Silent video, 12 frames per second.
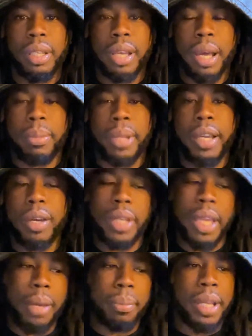I'm like,
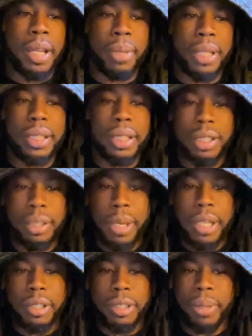okay, I'm planning my season in
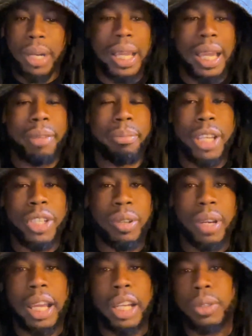Matrix, but I got to make sure
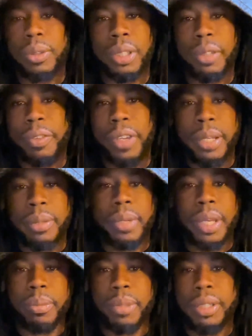I got to do something
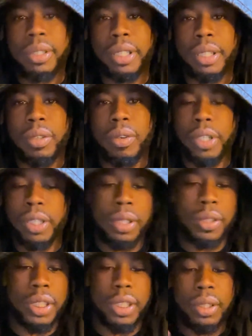for MGT or, you
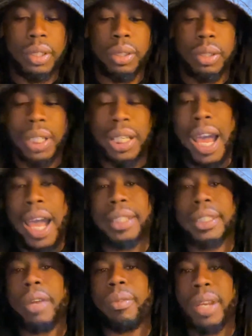know, just, you know, the
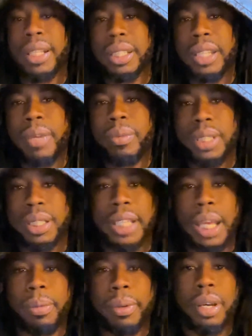guys that resonate with this
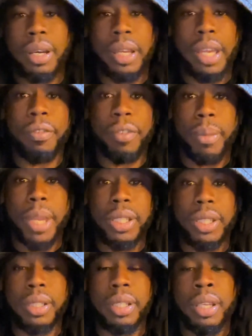type of
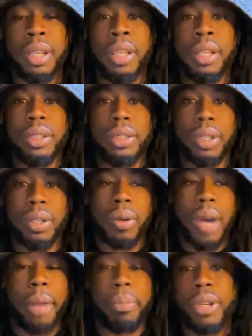information. So
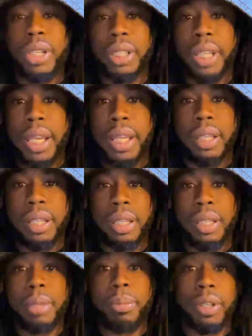I appreciate
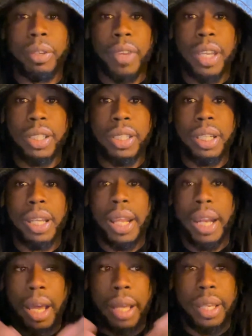the motivation,
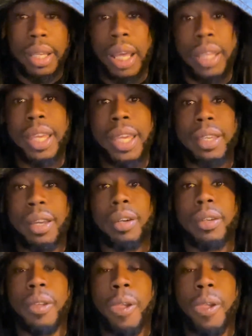and I thank y'all.